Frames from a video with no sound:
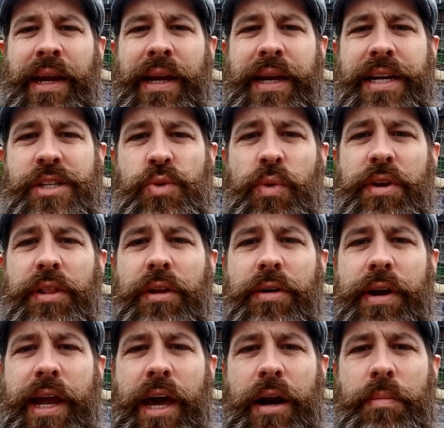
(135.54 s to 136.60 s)
It's worth
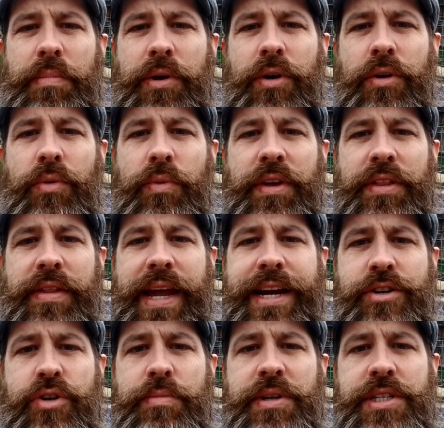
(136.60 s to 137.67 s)
learning how to build with
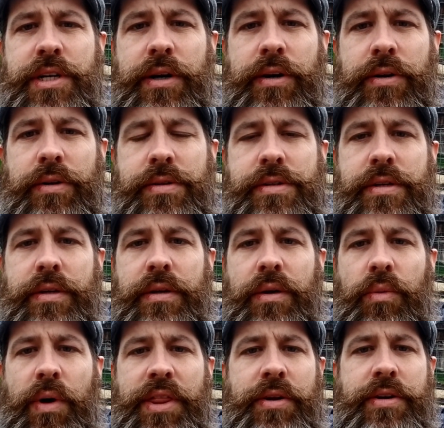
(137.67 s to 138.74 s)
natural materials,
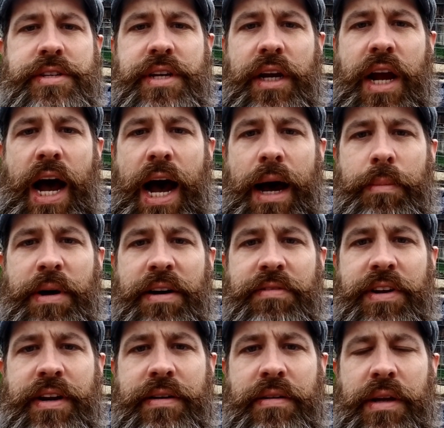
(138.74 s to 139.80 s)
whether it's a cob
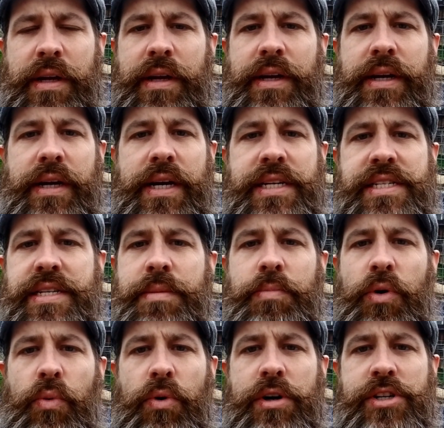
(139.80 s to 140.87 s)
oven, a
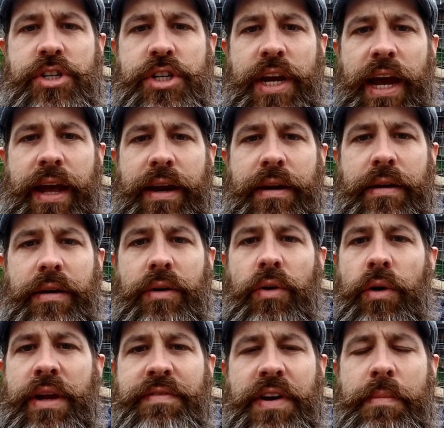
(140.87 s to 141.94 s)
simple wood shed,
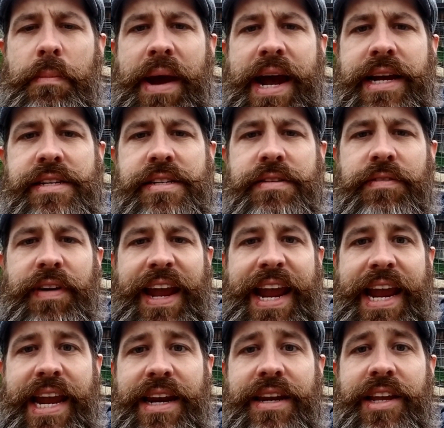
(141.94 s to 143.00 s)
or even a massive
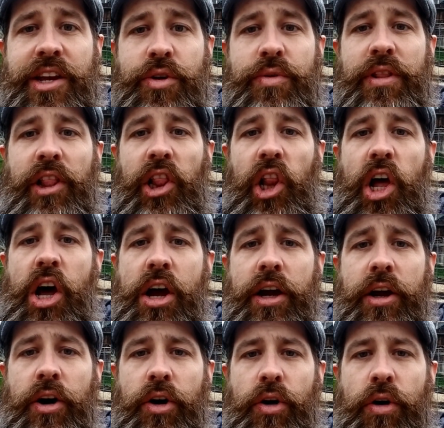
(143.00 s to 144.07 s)
hand-hewn
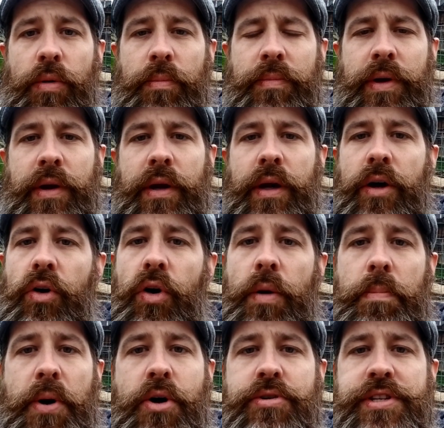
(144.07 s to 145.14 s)
log home or
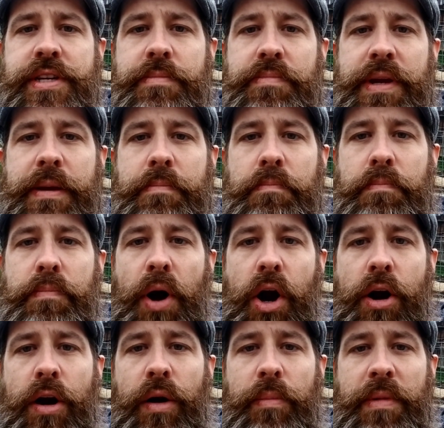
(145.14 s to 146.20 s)
a post and beam
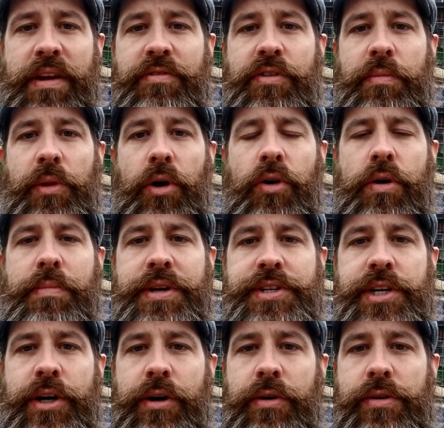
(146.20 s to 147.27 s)
barn made from local
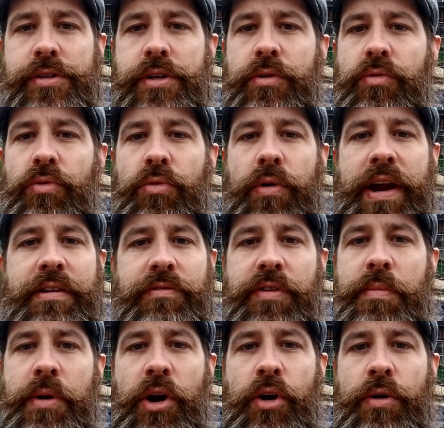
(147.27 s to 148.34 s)
materials right
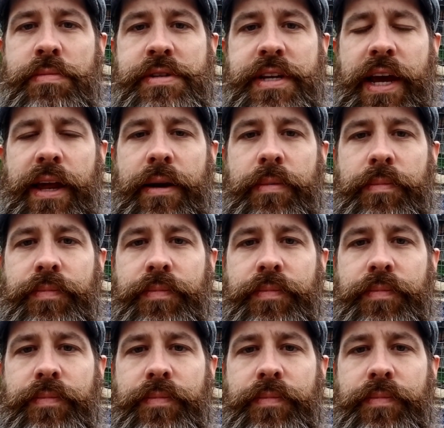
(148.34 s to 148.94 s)
from your homestead.